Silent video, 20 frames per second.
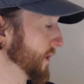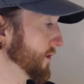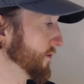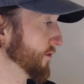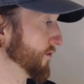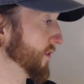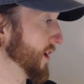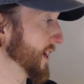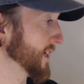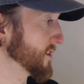
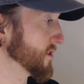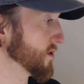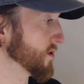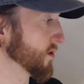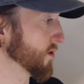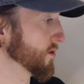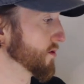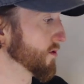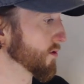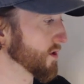
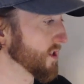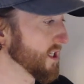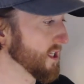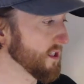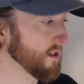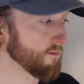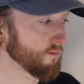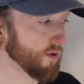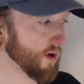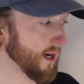reflections on your
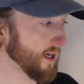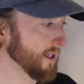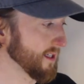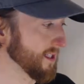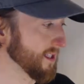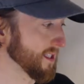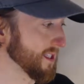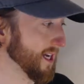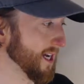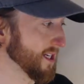teaching
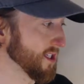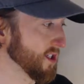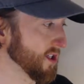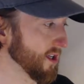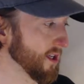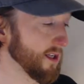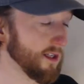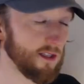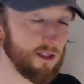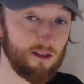practice
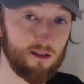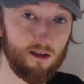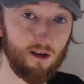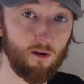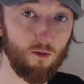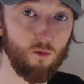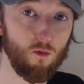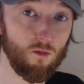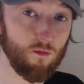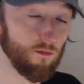sessions,
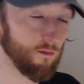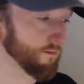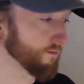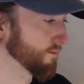you know,